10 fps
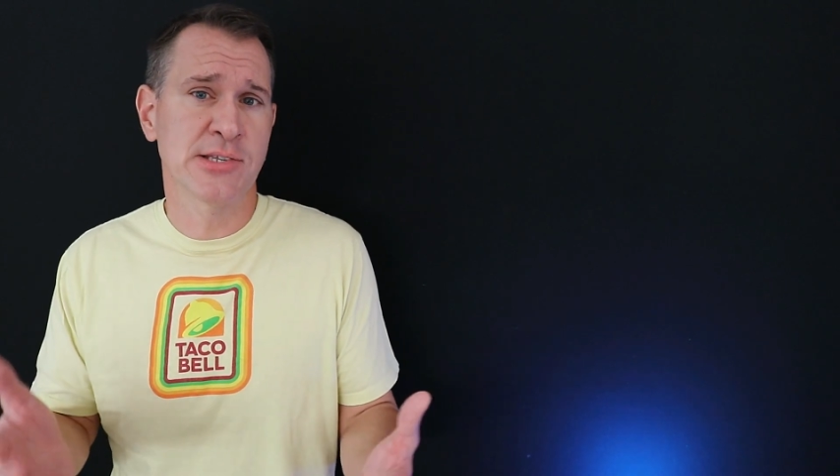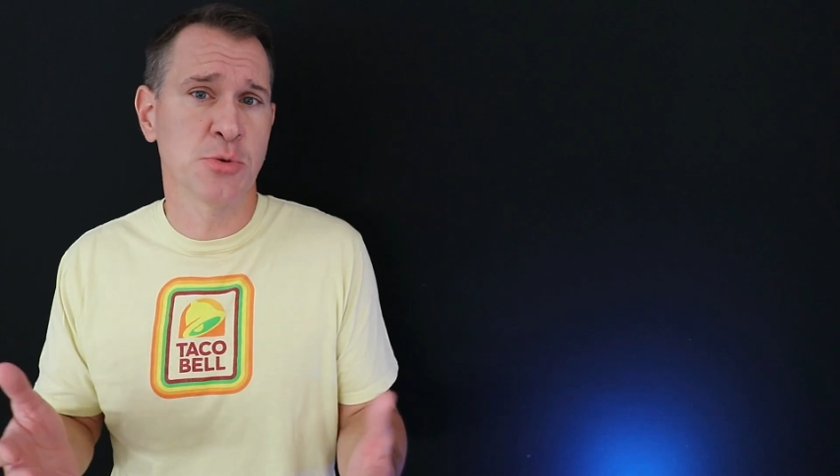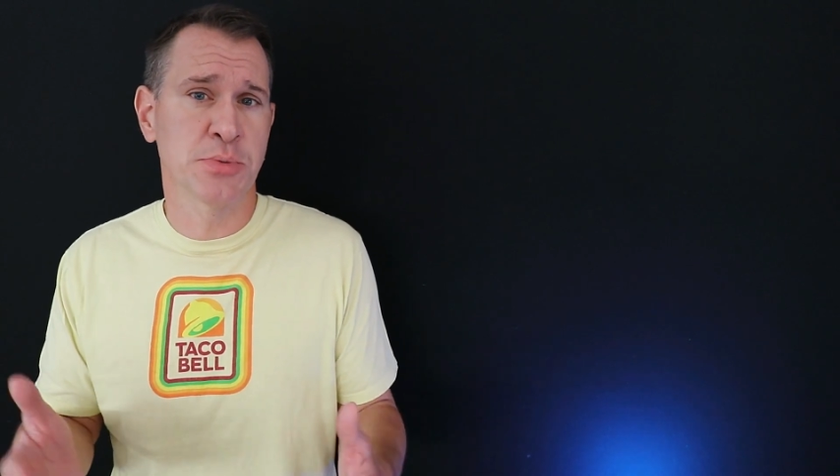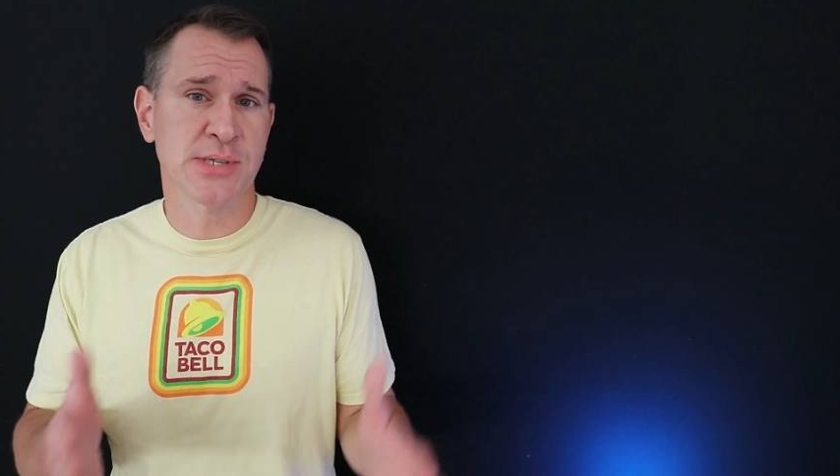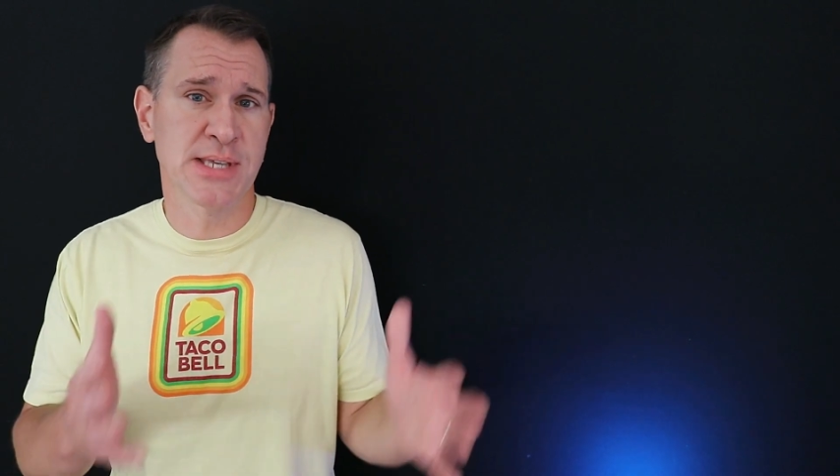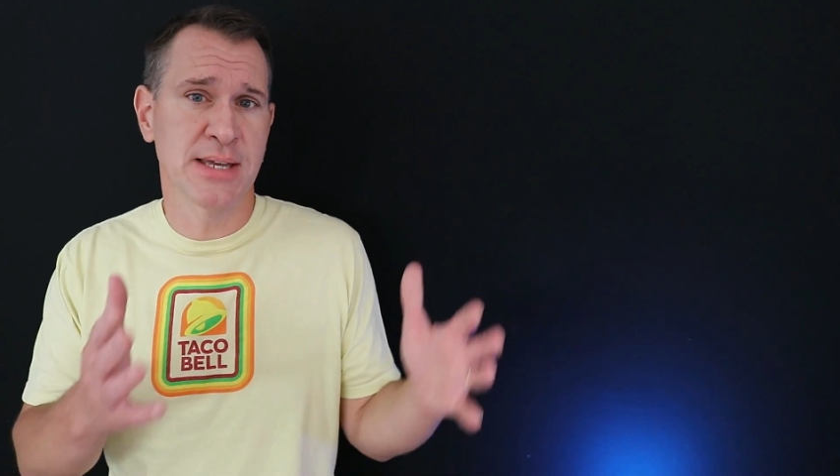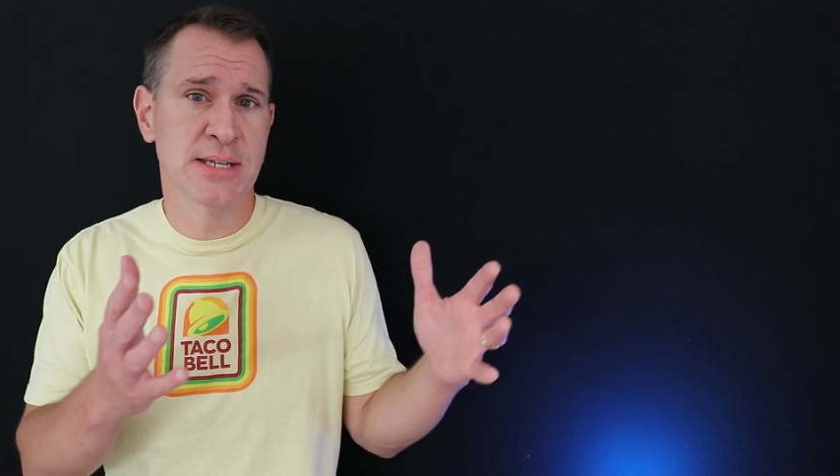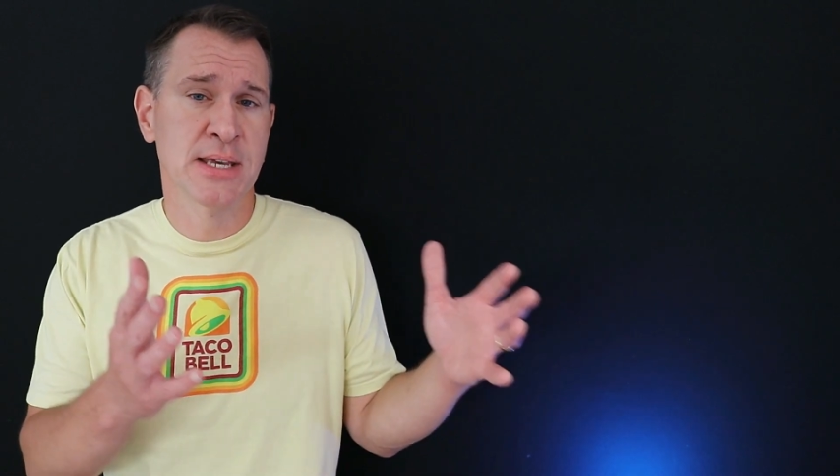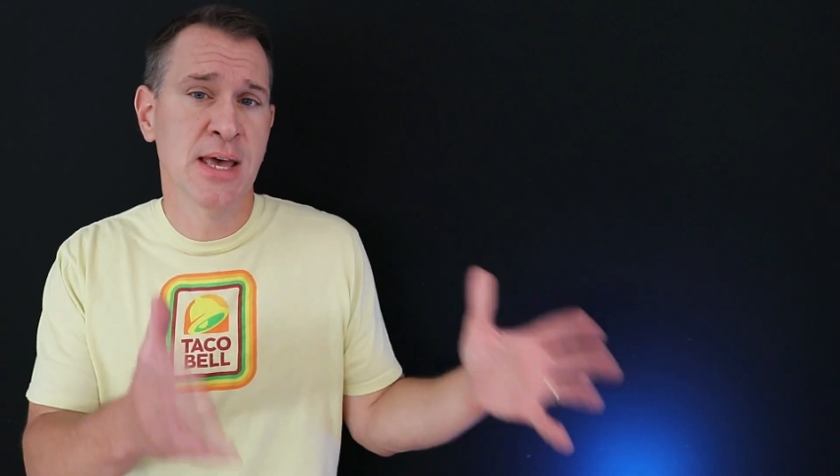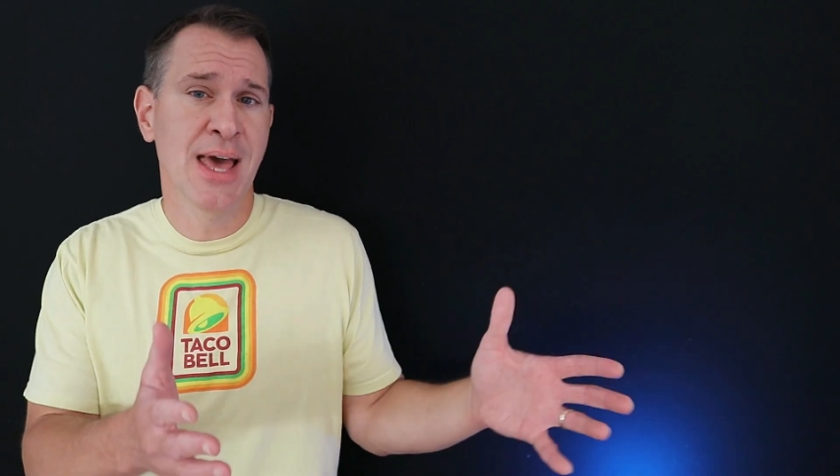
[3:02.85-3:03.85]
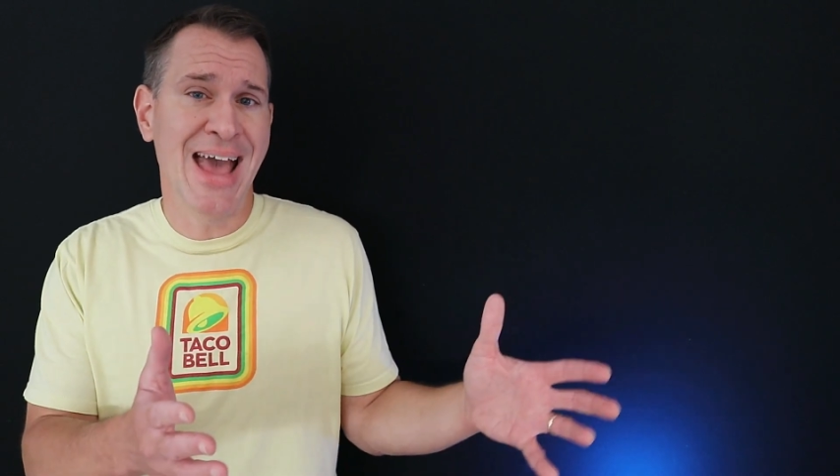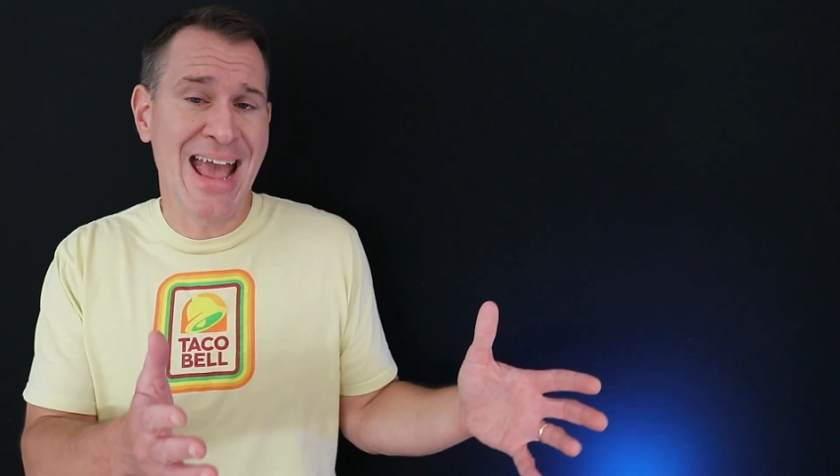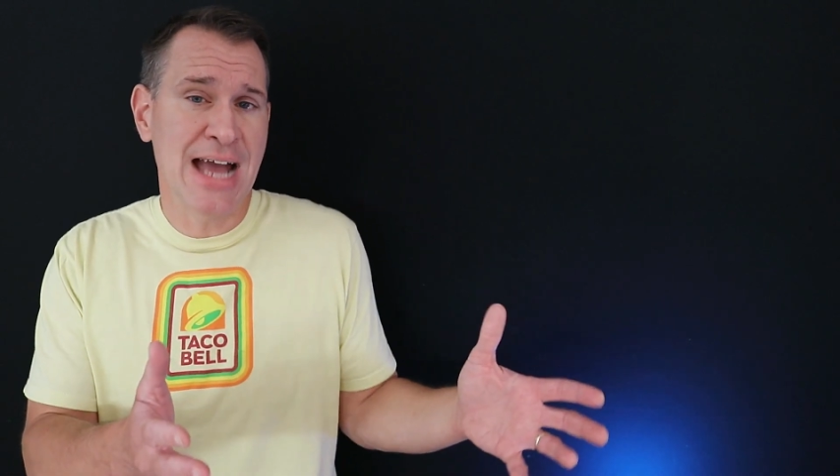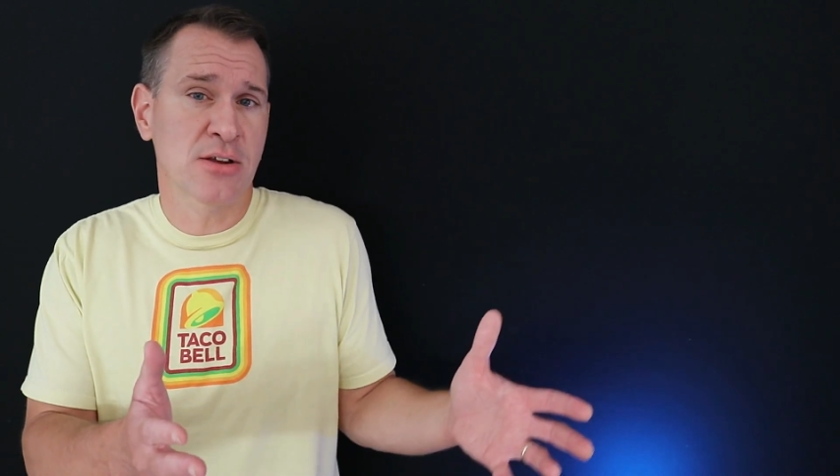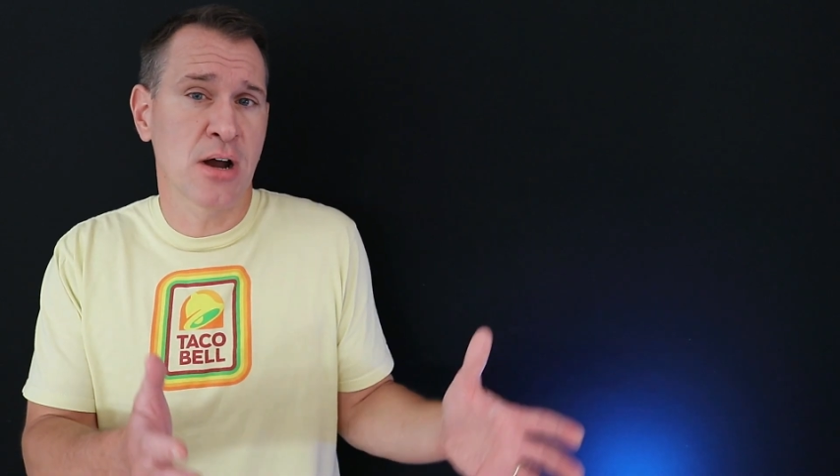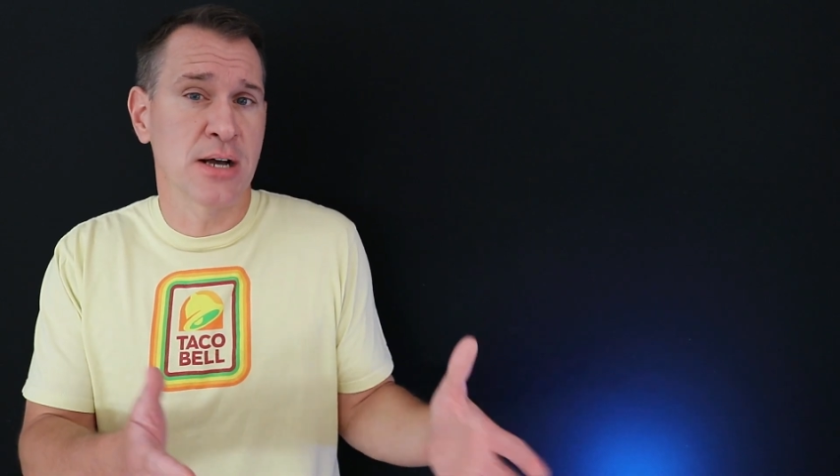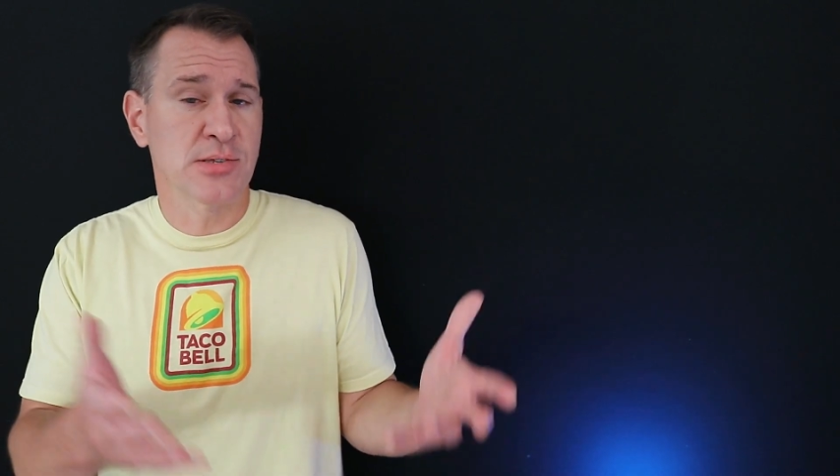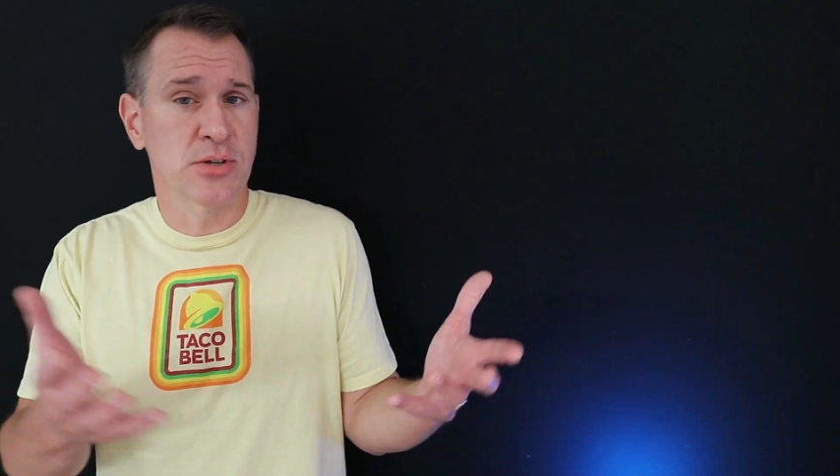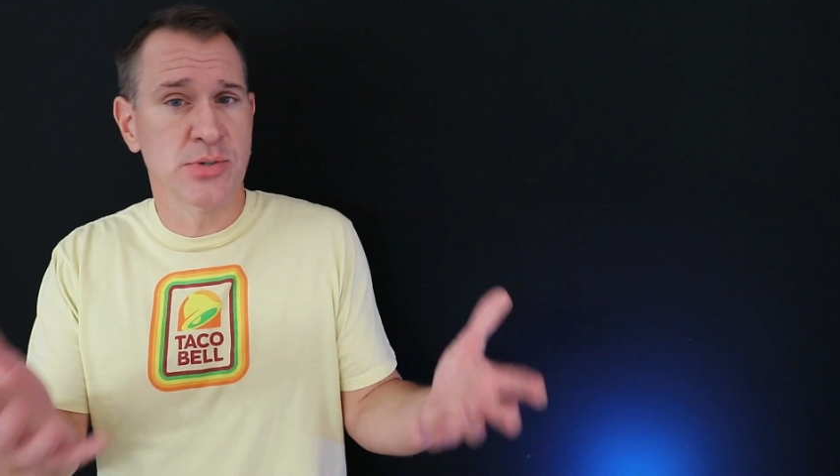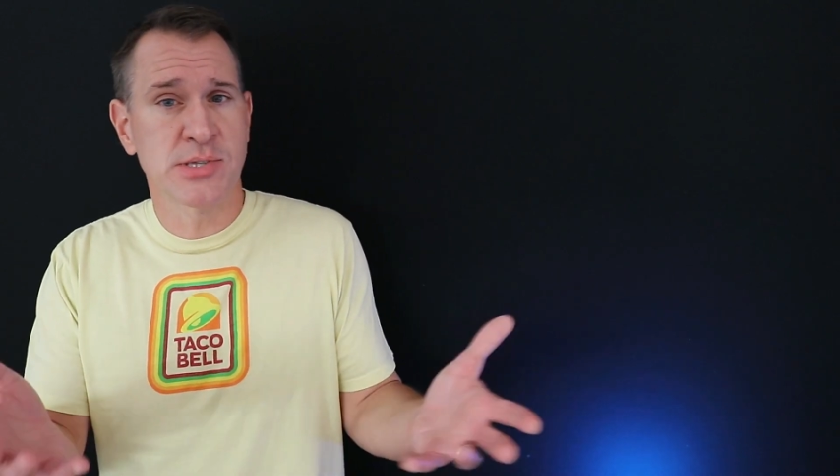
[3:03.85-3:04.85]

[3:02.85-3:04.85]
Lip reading: 2% at Costco.